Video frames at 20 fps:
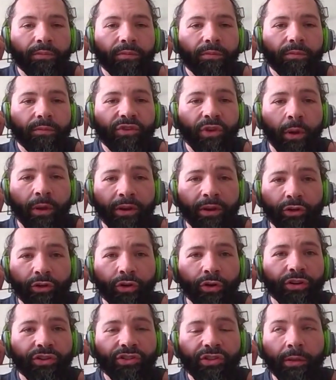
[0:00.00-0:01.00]
So I'd
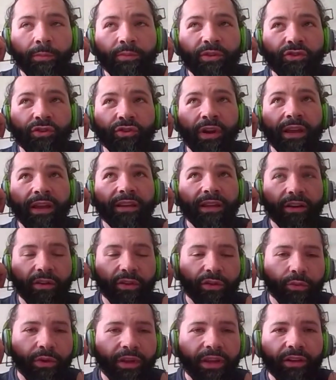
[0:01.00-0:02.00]
encourage them to try and get into
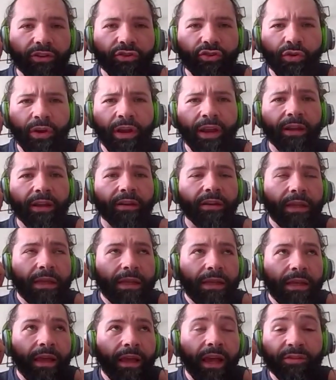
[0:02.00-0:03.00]
the ring and train
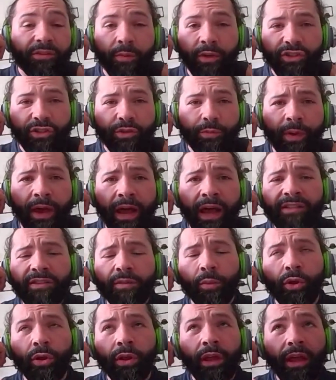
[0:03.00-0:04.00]
as much as
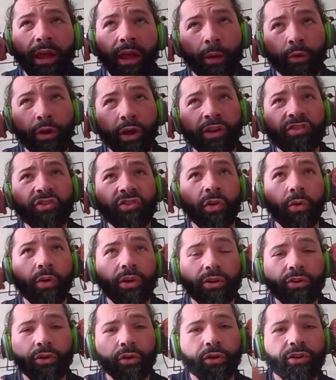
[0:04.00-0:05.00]
possible. I would also
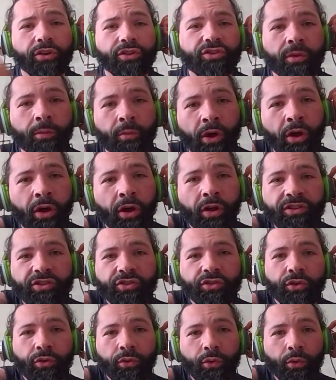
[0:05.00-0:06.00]
encourage them all
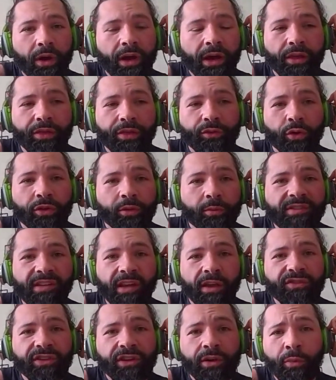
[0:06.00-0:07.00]
to throw
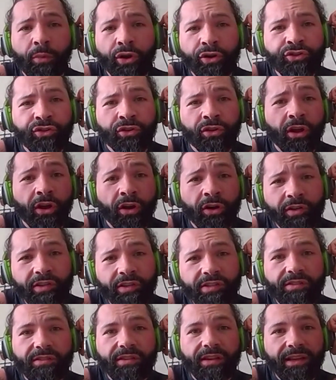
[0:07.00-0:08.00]
themselves into martial
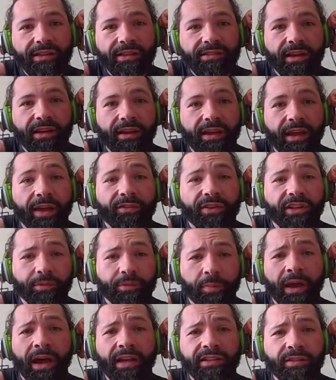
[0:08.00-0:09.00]
arts as heavy as
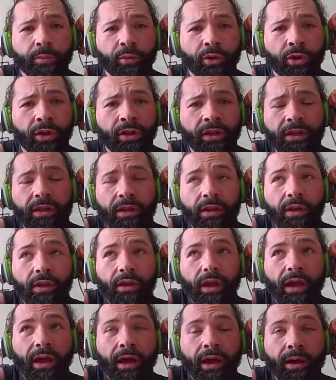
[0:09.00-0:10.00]
possible.
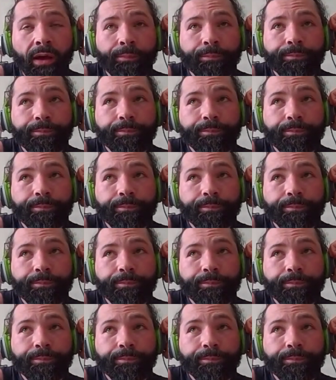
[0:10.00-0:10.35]
Um,